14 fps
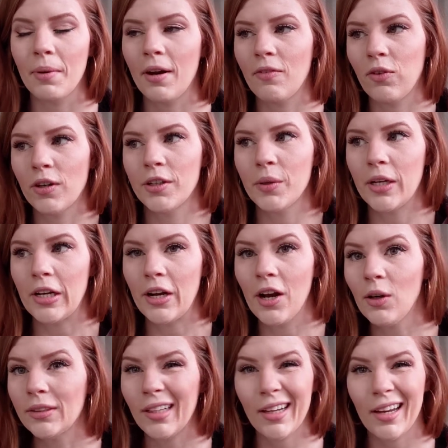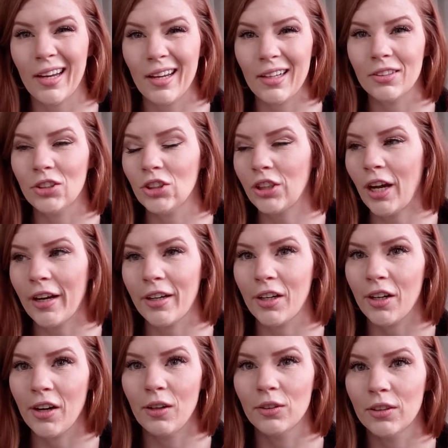But if we're doing notes, I can't check your
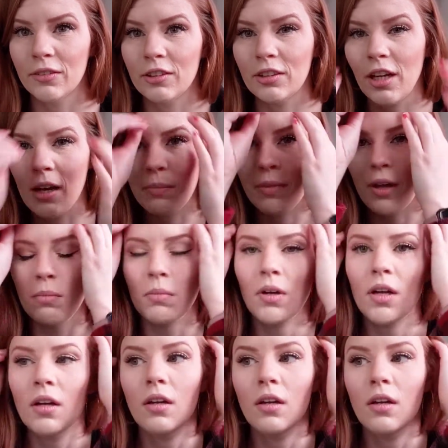notes if you type them.